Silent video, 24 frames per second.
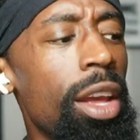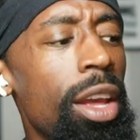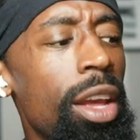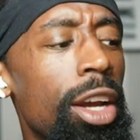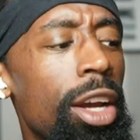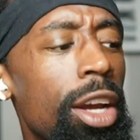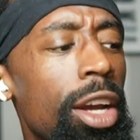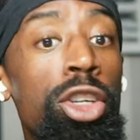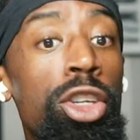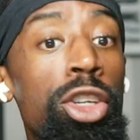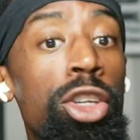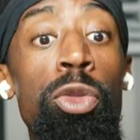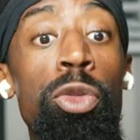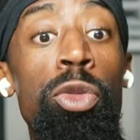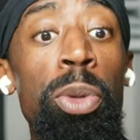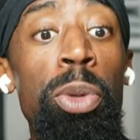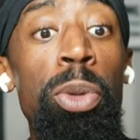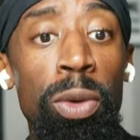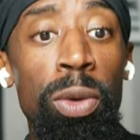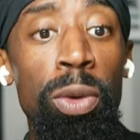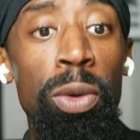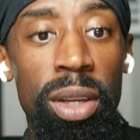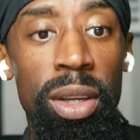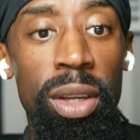
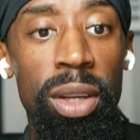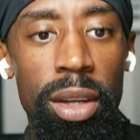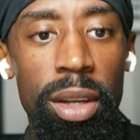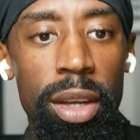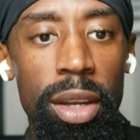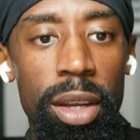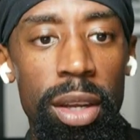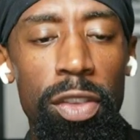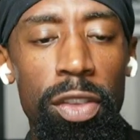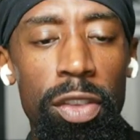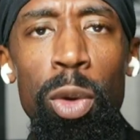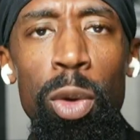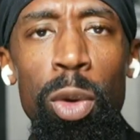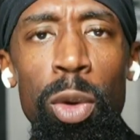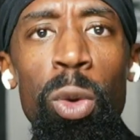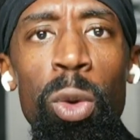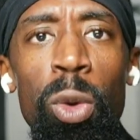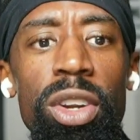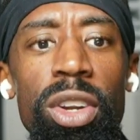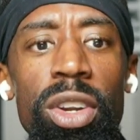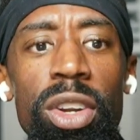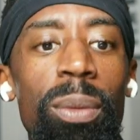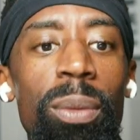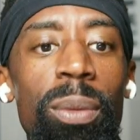disputing the award
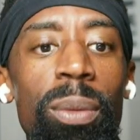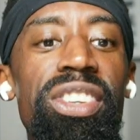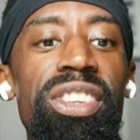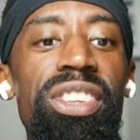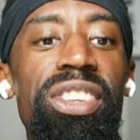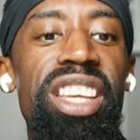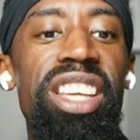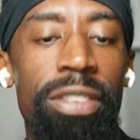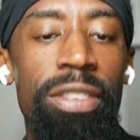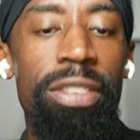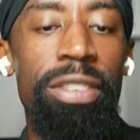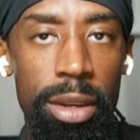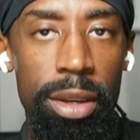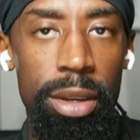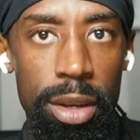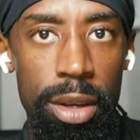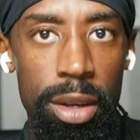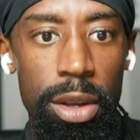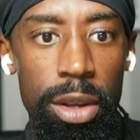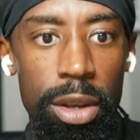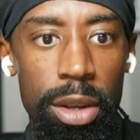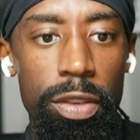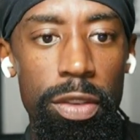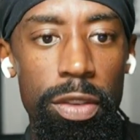that was given
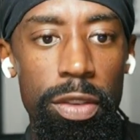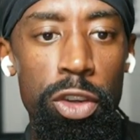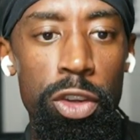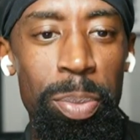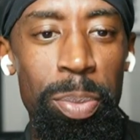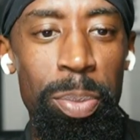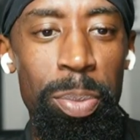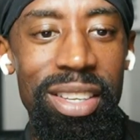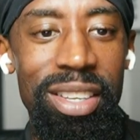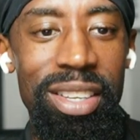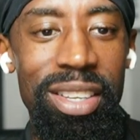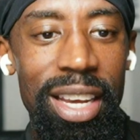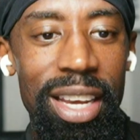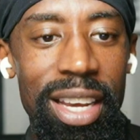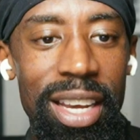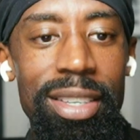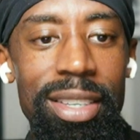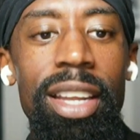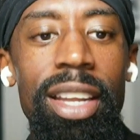to SpaceX,